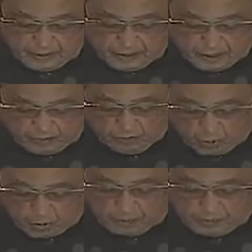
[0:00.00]
and
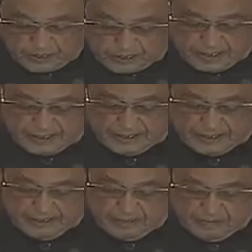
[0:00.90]
vote
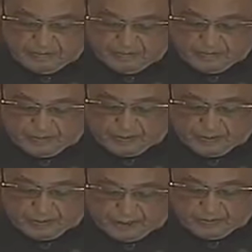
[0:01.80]
precisely
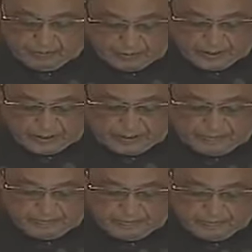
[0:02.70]
in
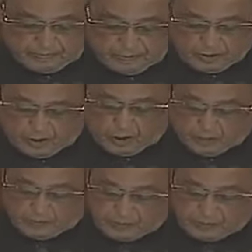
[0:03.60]
favor of